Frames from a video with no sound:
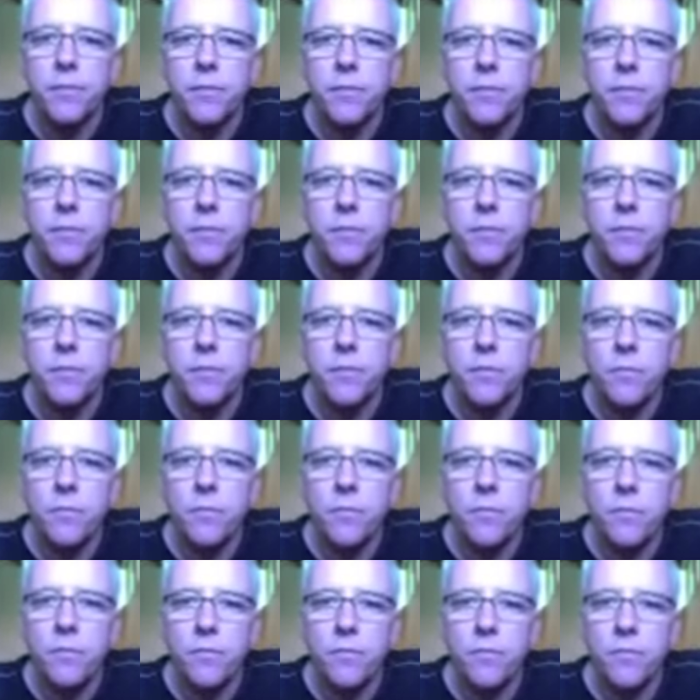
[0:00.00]

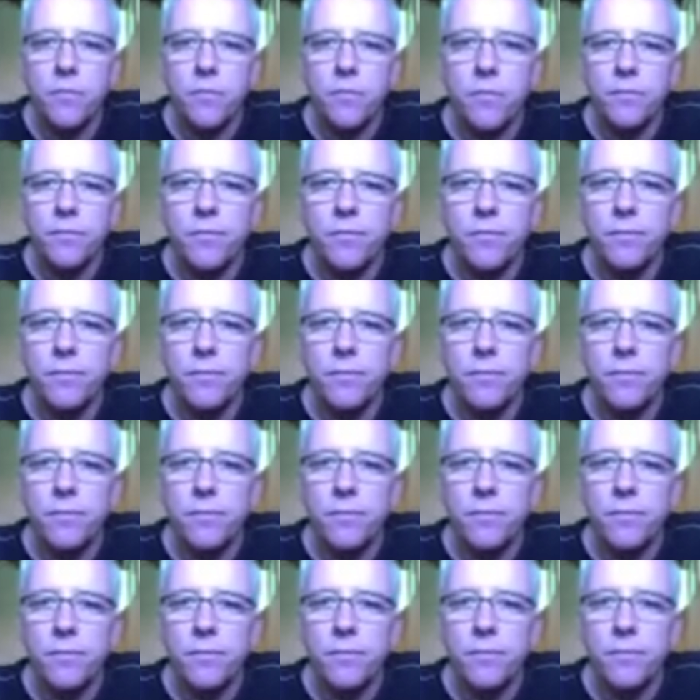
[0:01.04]

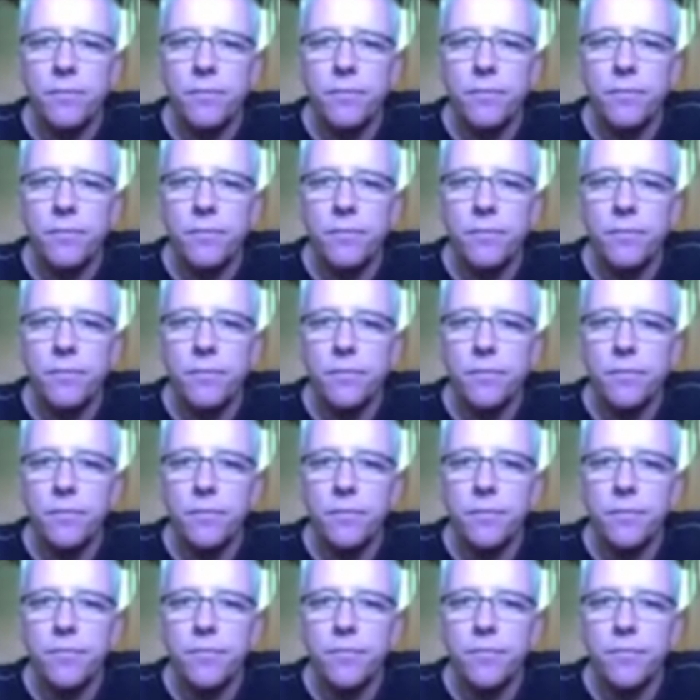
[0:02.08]

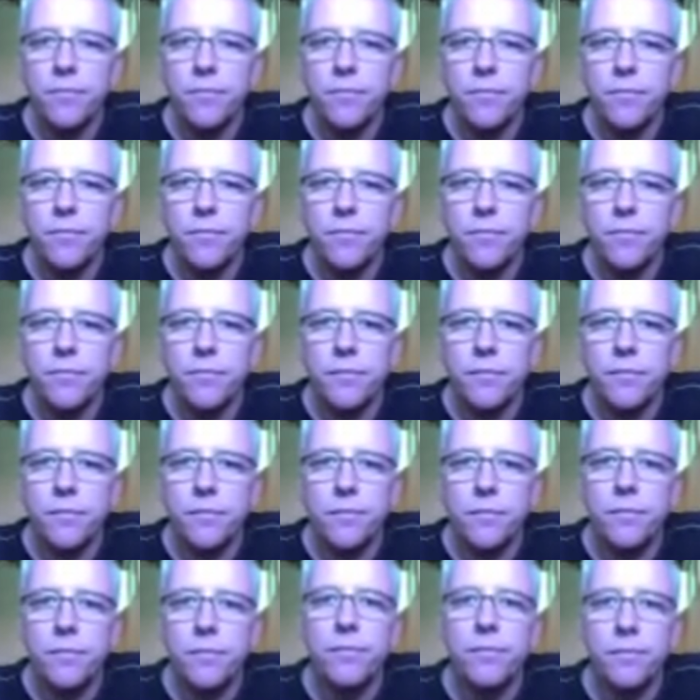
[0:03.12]

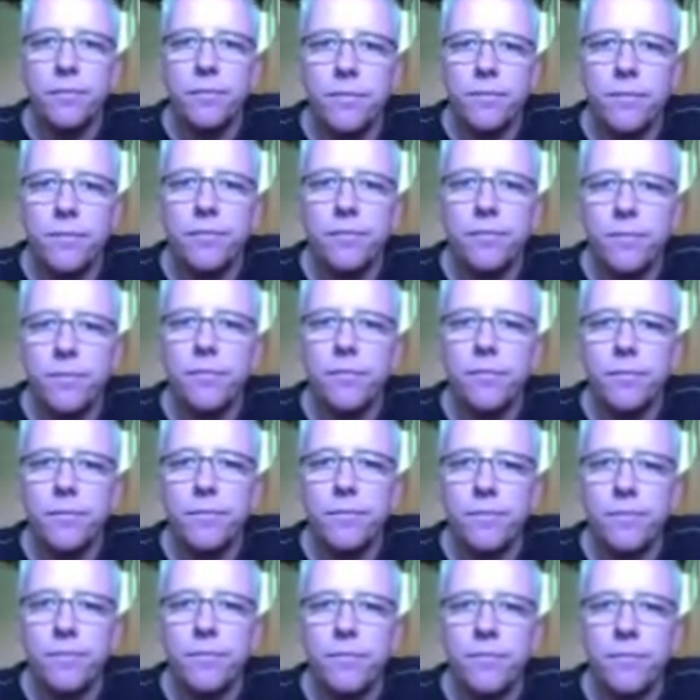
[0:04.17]

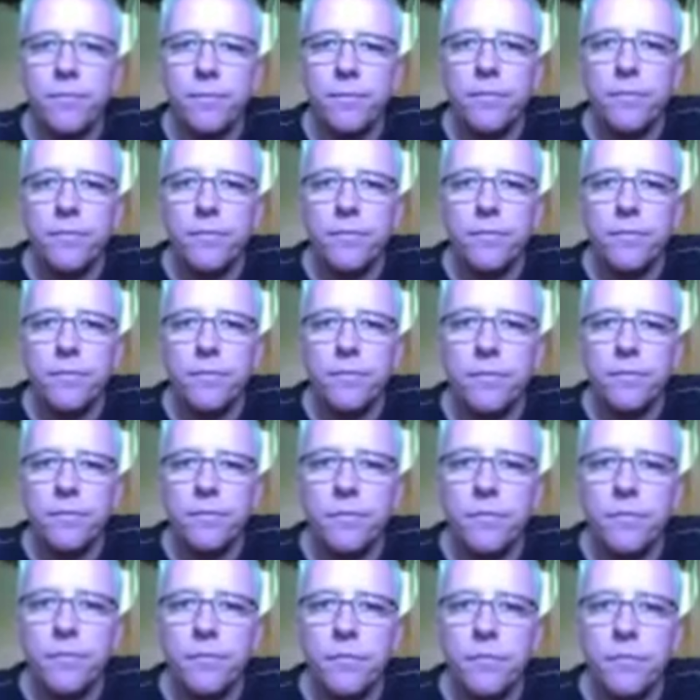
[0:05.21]

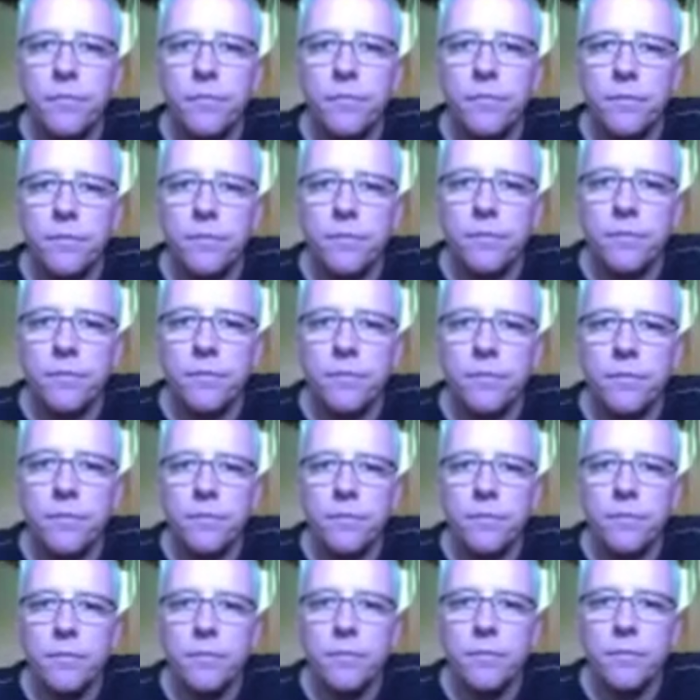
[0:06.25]

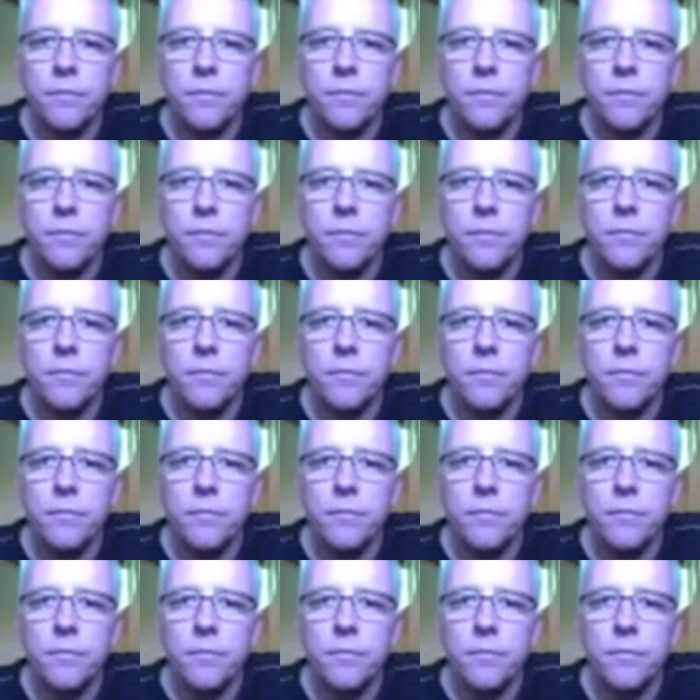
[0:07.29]
No words are spoken by the person on screen.